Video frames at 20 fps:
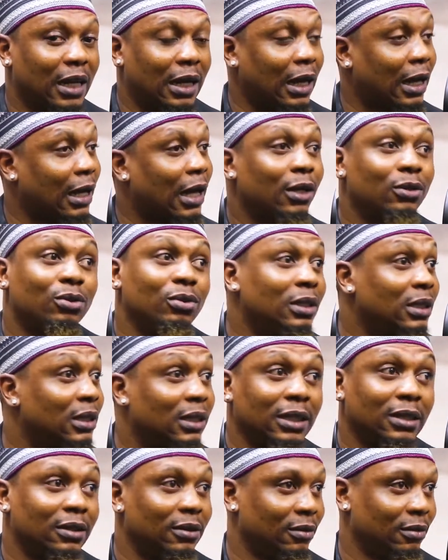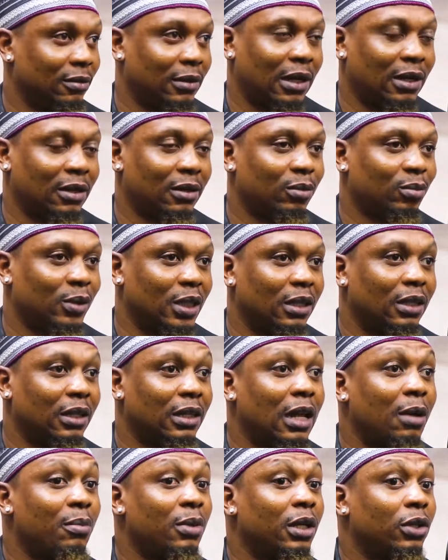I can't do this thing.
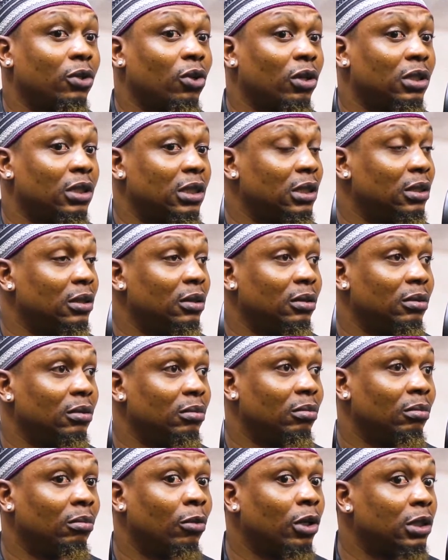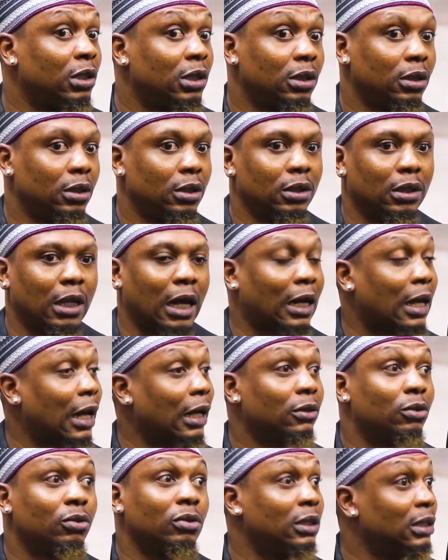Let me return the money. I
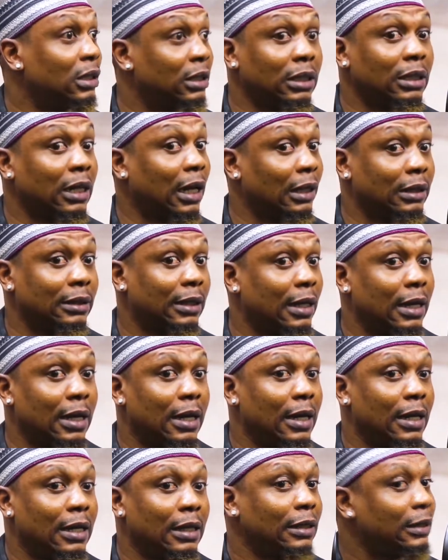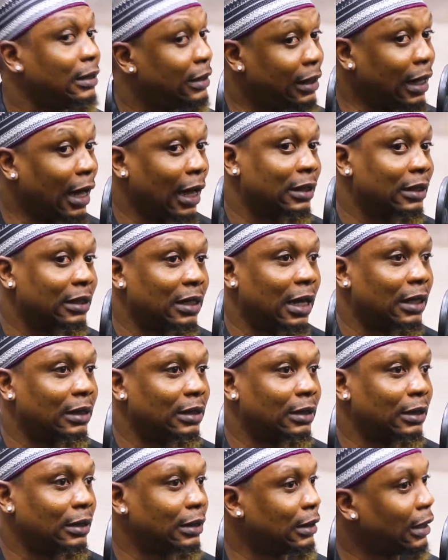can't do this thing that. Is she acting like
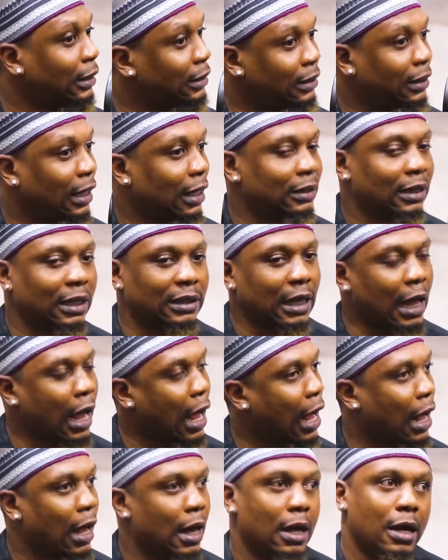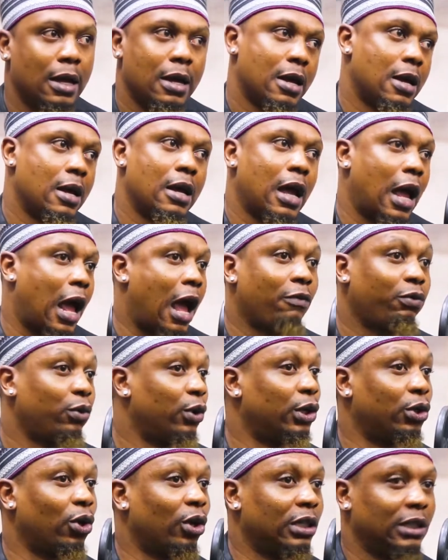this? She's acting. I
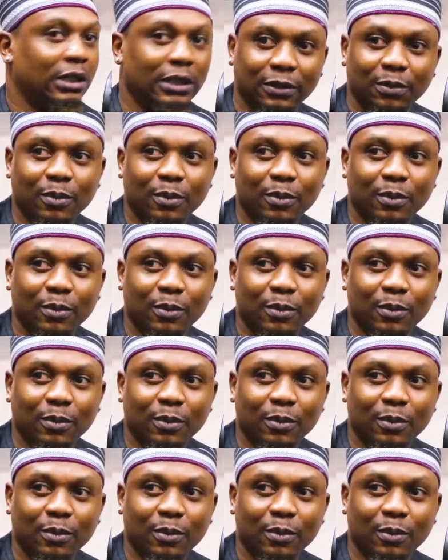said,